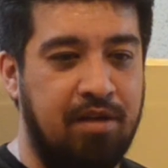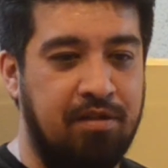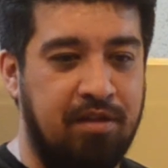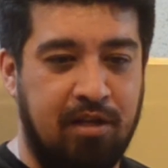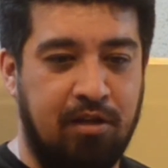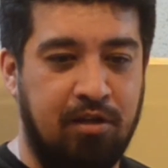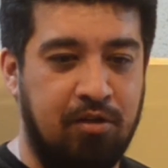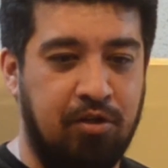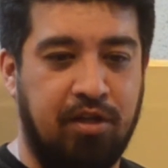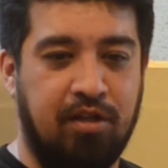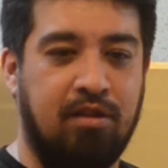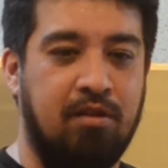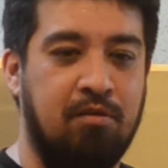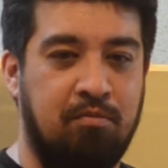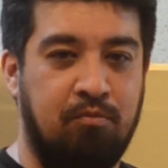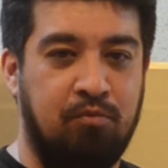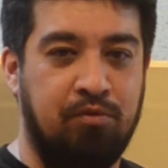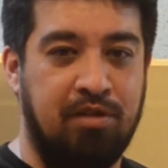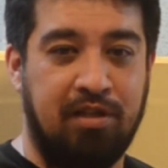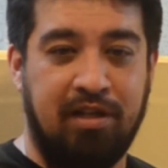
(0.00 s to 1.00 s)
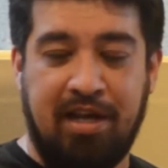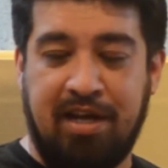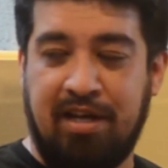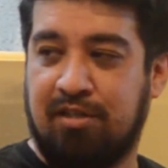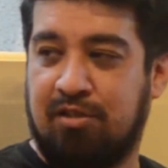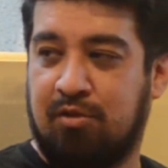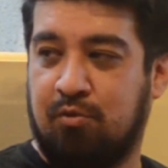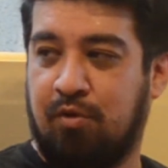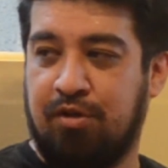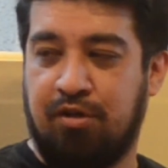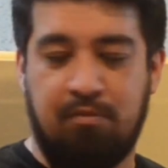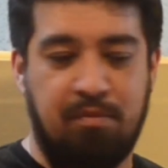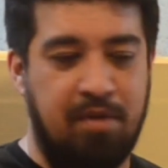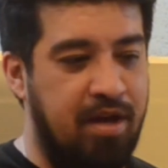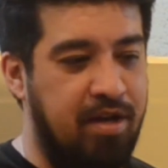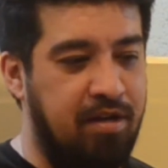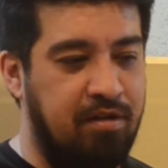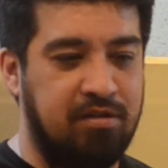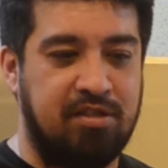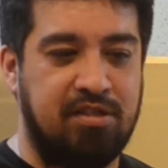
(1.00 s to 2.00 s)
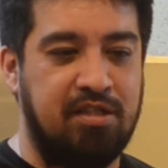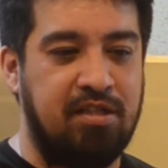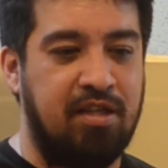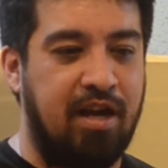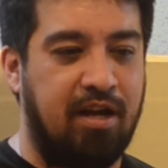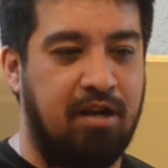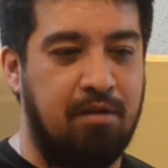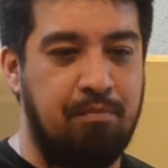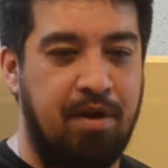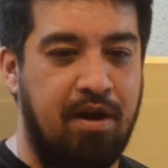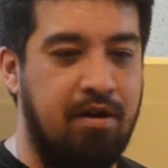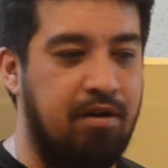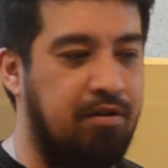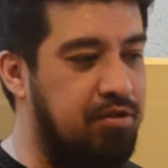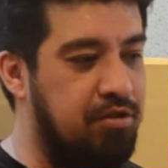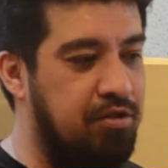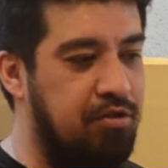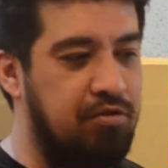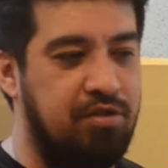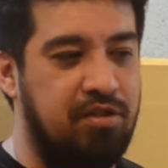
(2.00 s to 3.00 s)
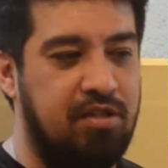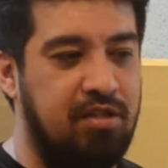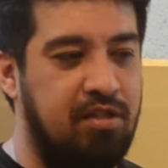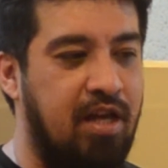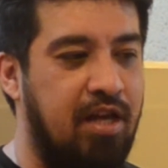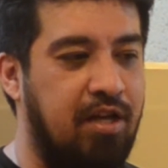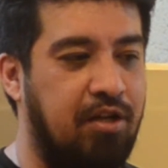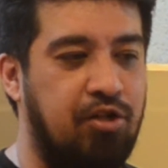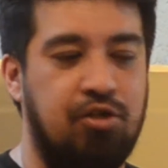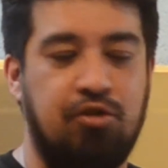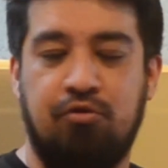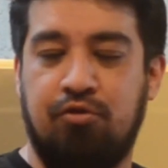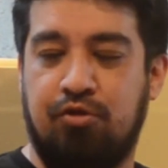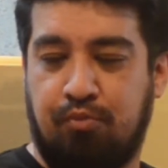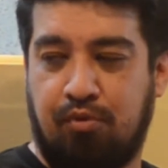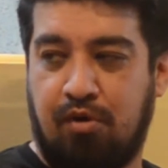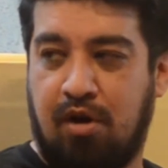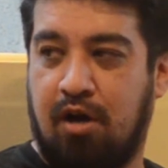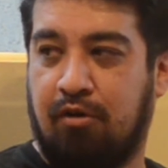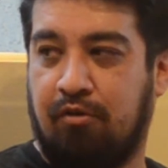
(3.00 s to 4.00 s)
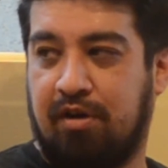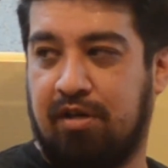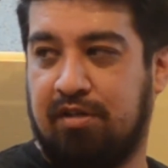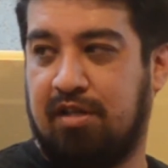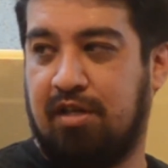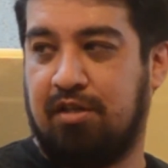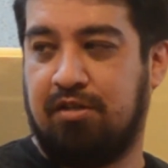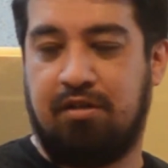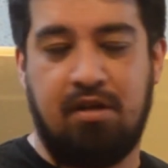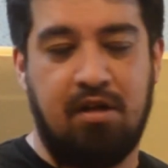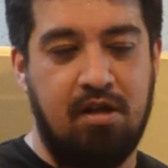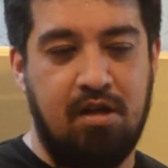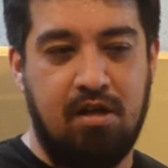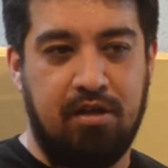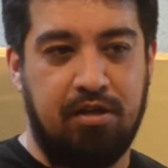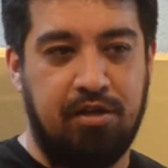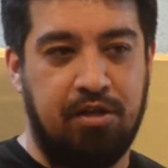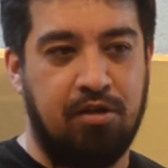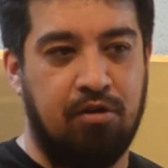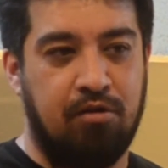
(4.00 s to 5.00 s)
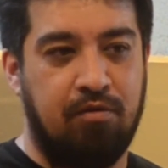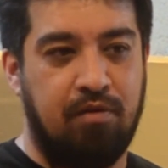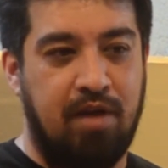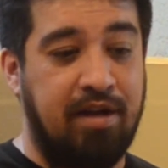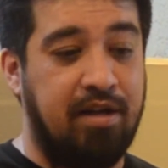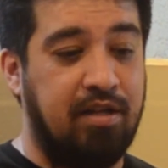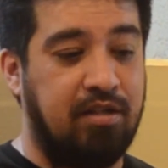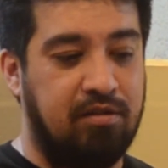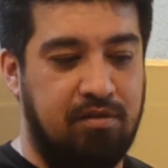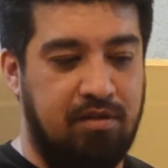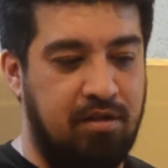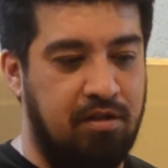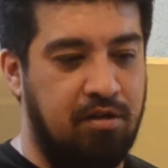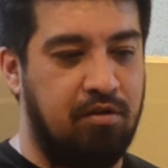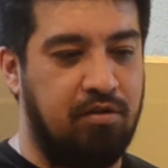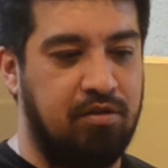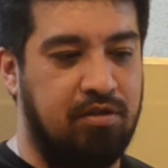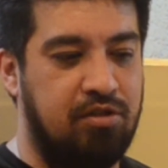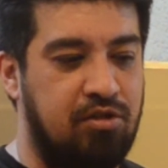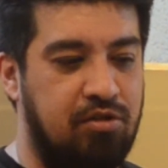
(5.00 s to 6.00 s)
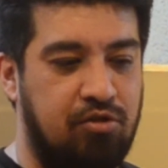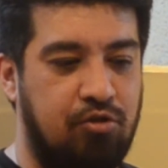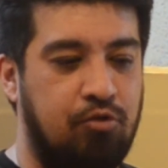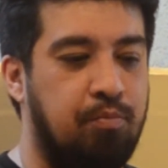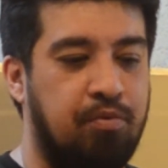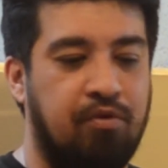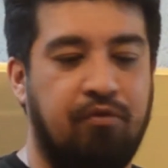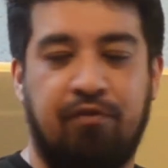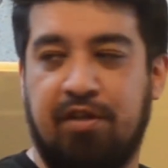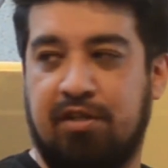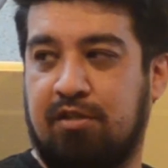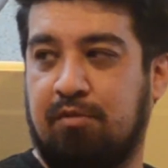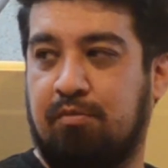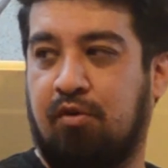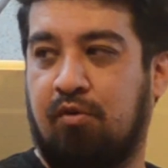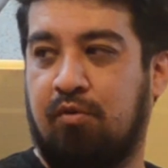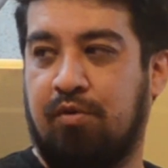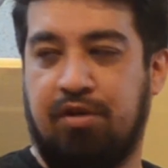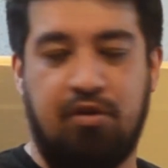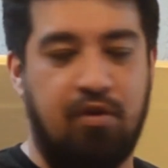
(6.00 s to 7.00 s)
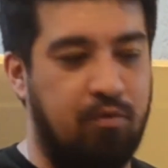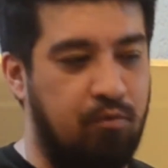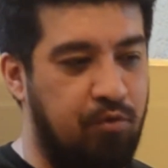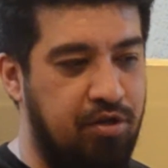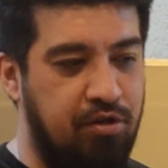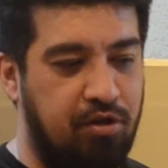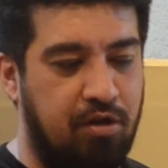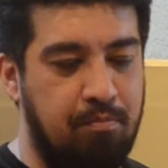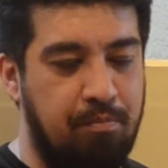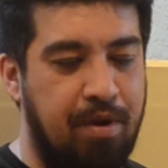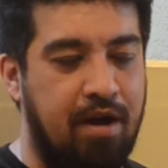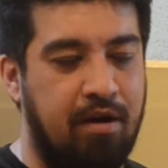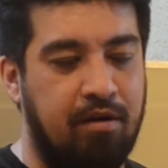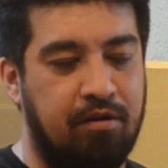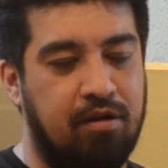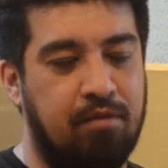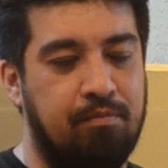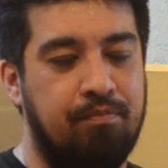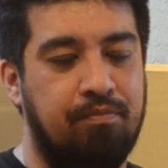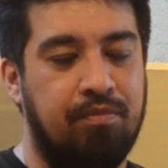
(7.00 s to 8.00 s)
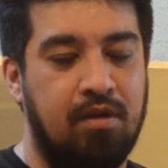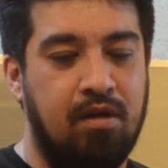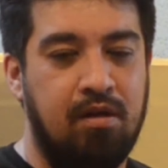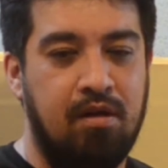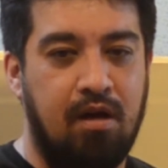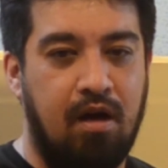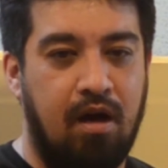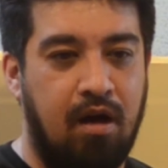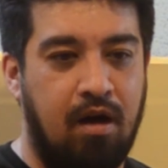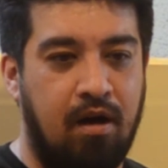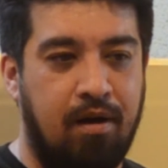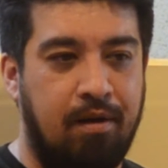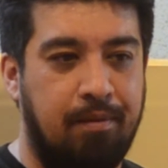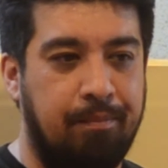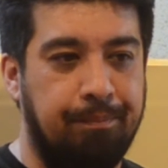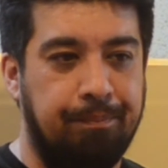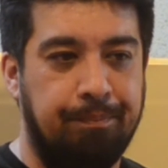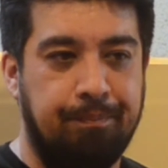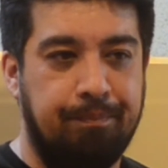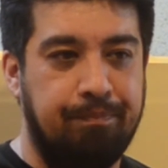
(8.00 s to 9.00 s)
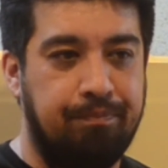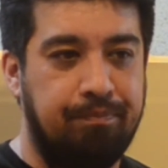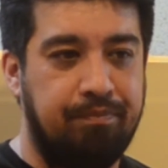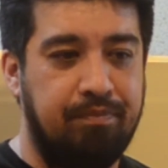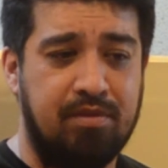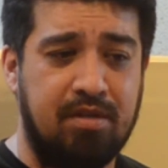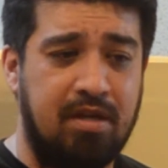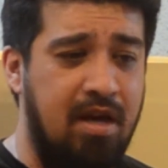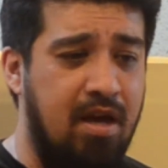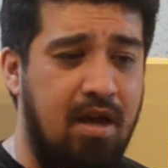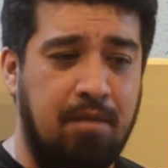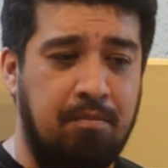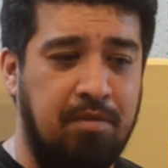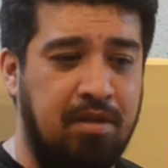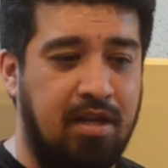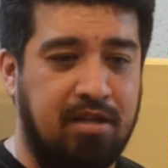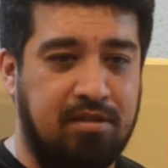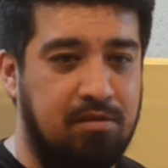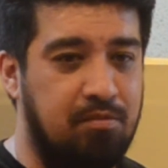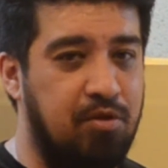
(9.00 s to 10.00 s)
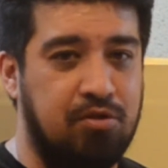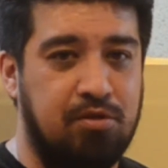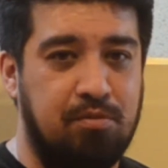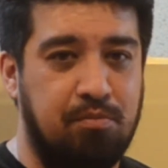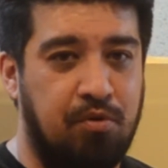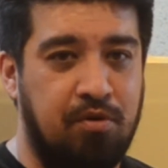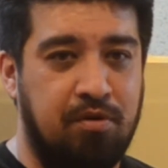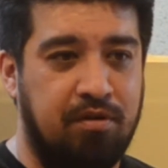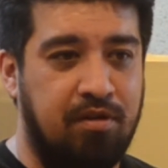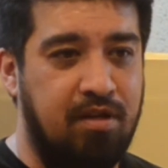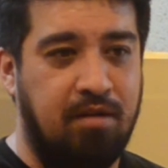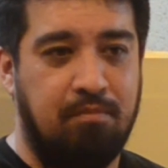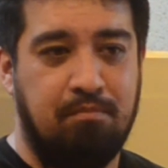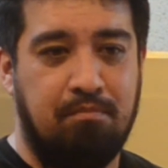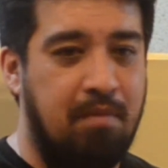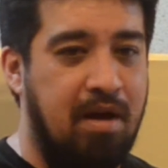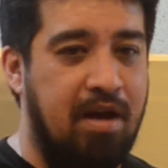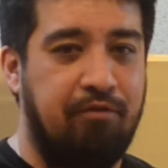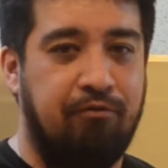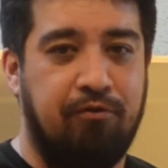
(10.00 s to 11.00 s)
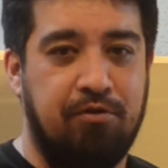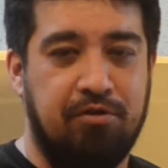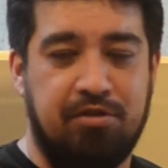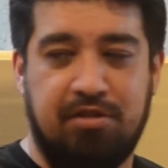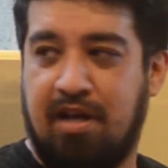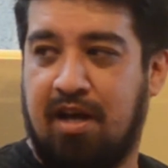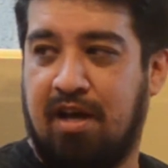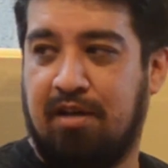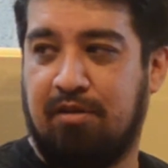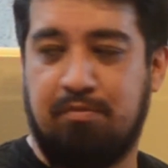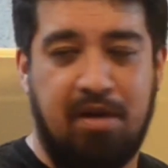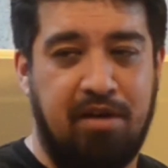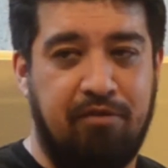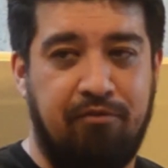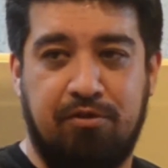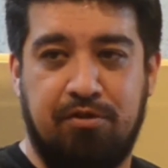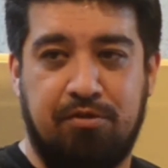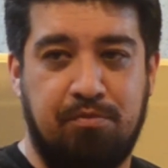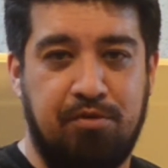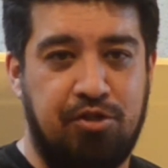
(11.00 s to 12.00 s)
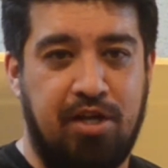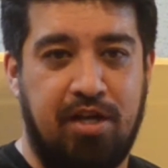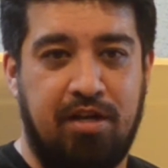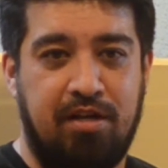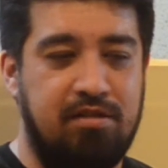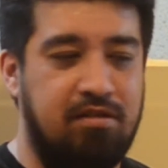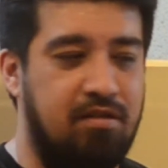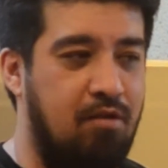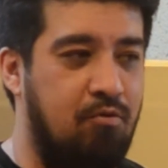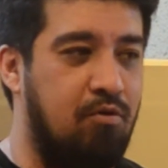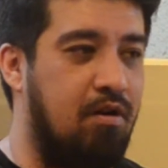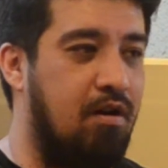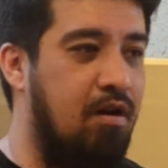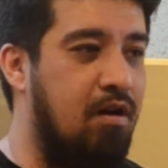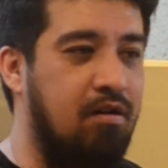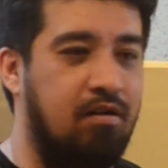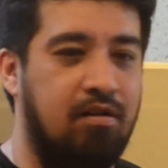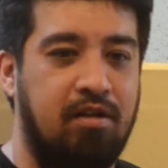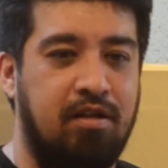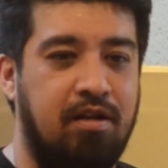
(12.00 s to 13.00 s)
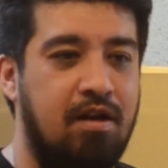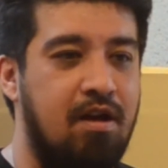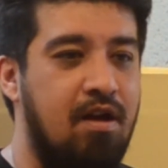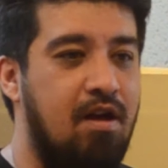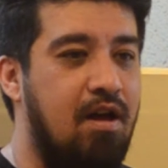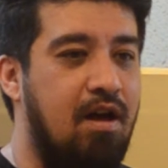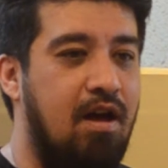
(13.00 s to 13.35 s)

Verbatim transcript: and then look at the, the latest one you made and see that comparison. You see that huge progress that you know, and it's you know it's super visible when you, when you compare them. Um, so yeah, I mean that's the most important thing. My first knives, my first machetes, they were ugly.